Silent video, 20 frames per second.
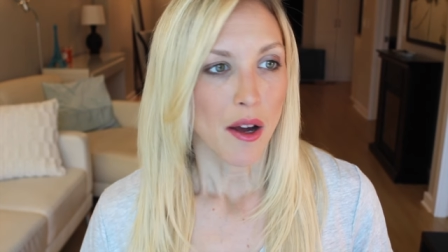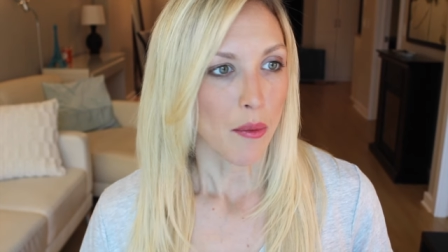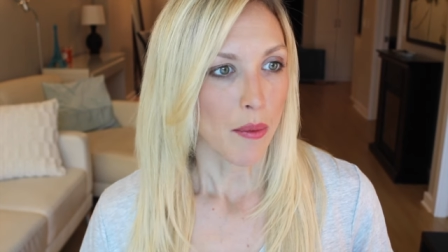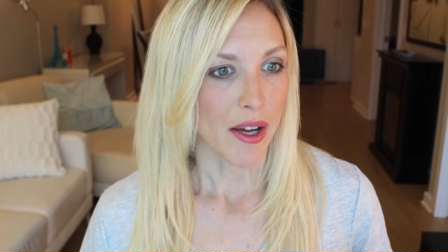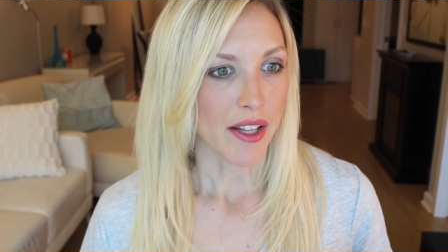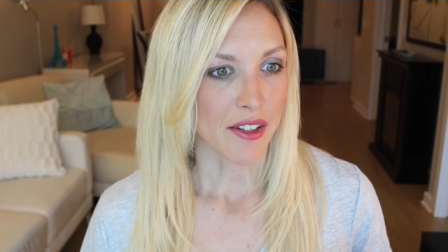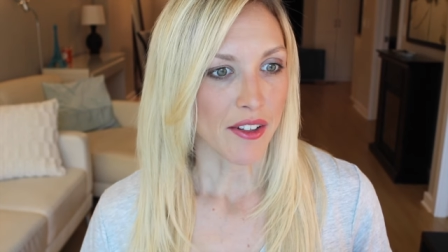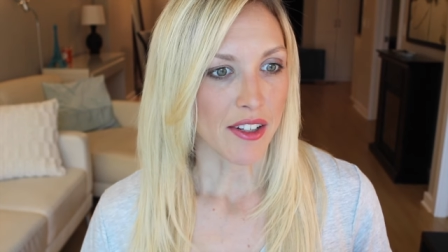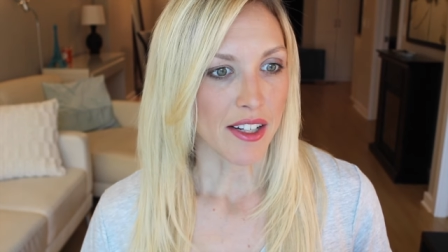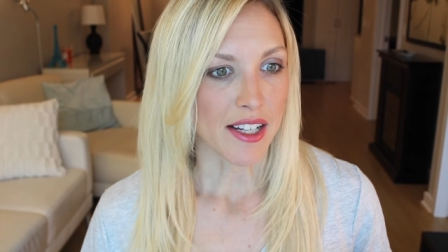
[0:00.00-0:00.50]

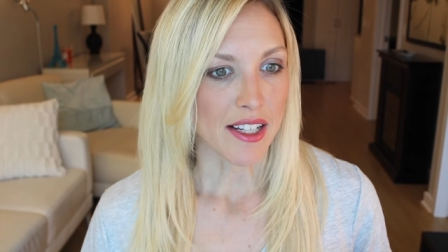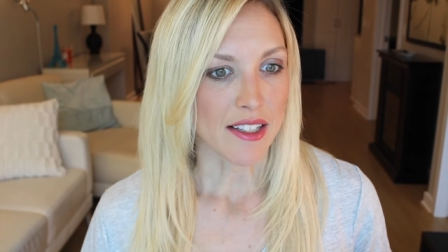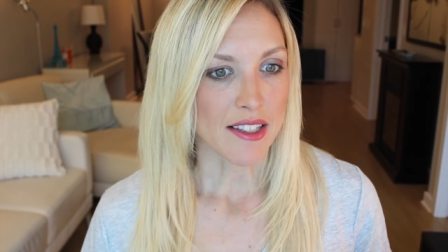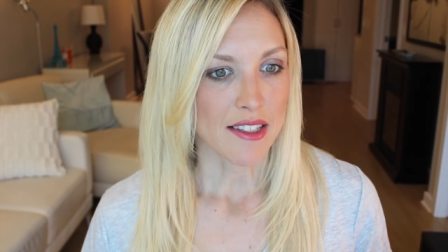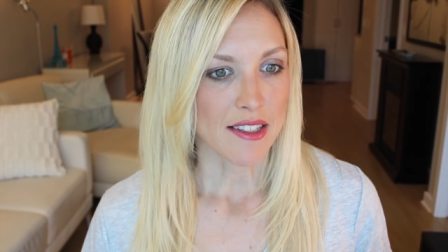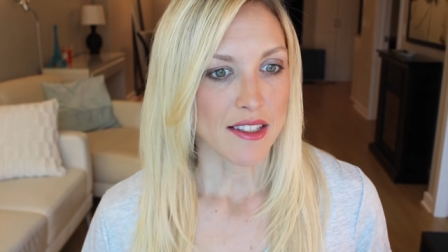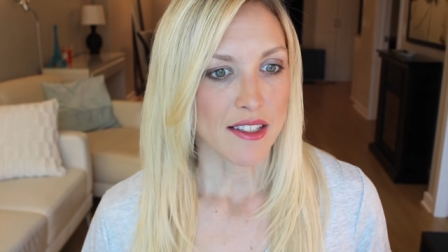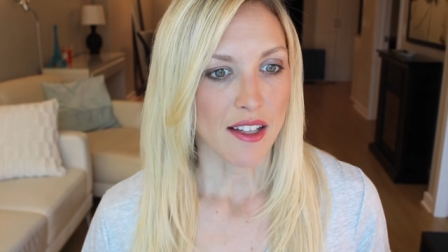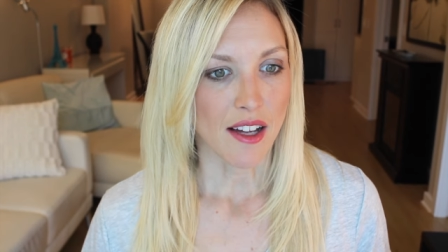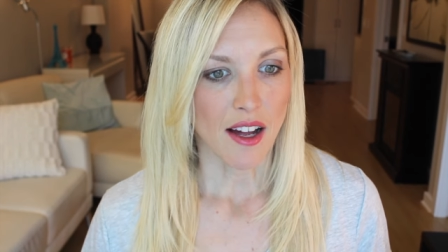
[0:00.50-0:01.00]
whether
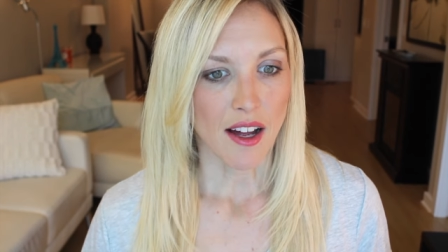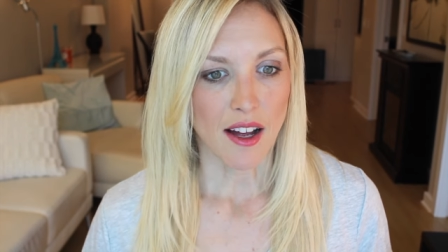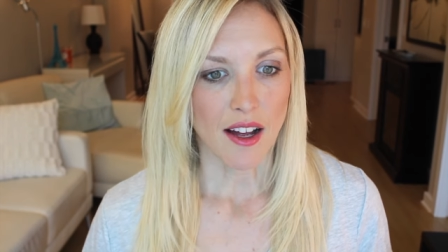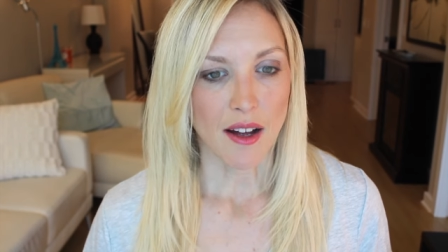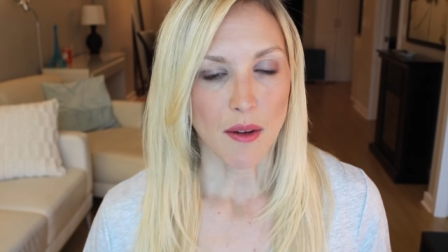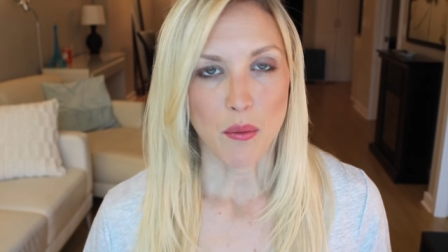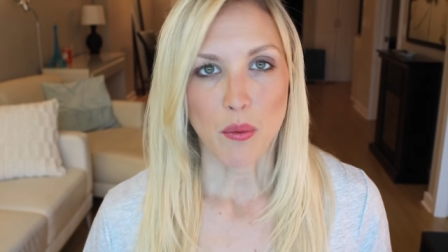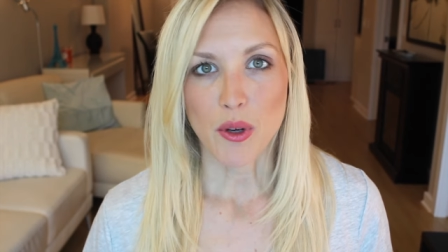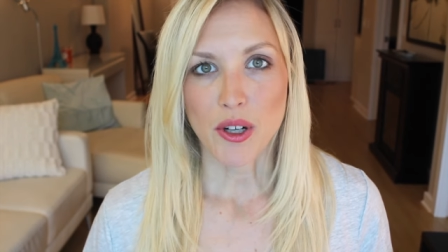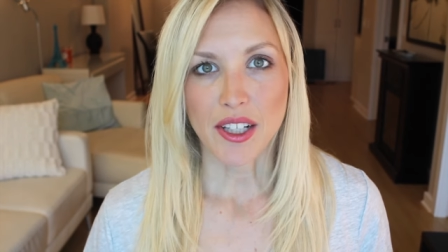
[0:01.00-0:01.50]
it's
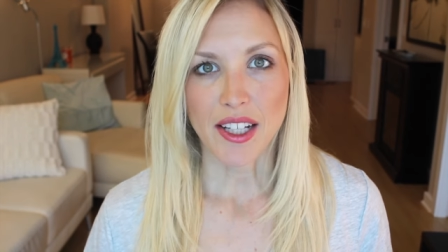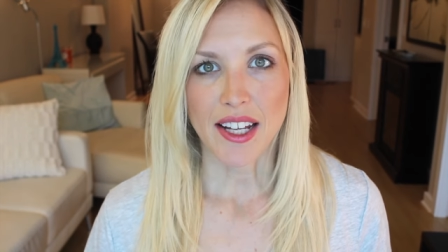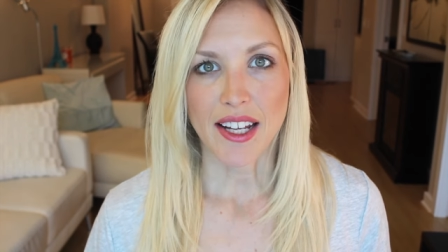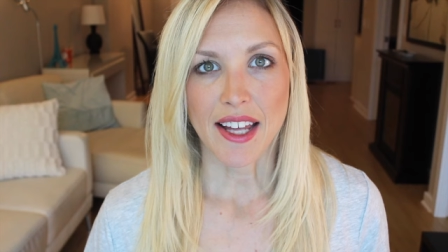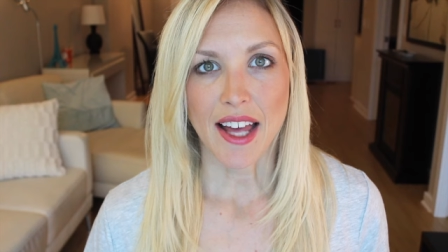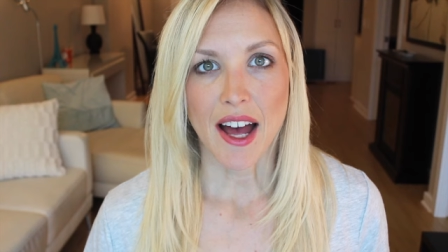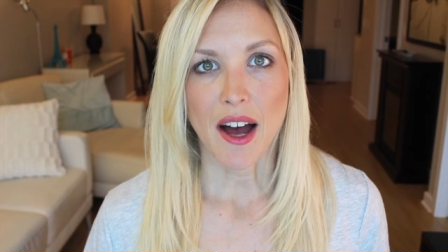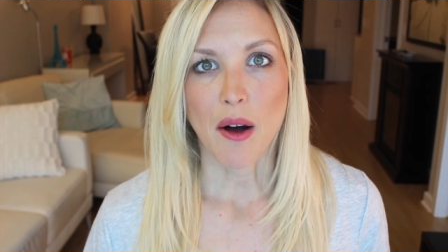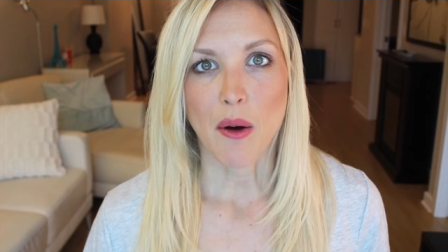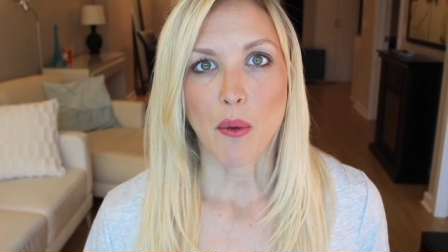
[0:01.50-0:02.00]
uh,
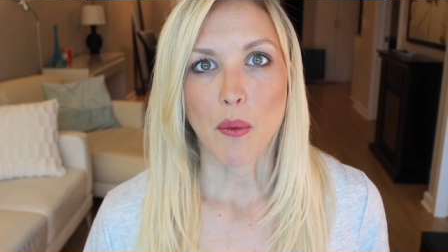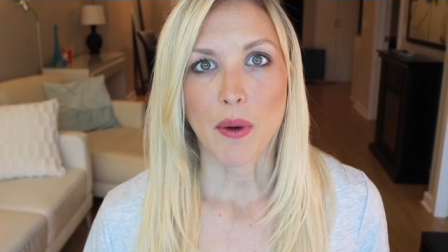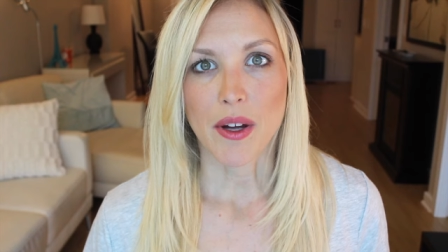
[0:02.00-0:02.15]
working out,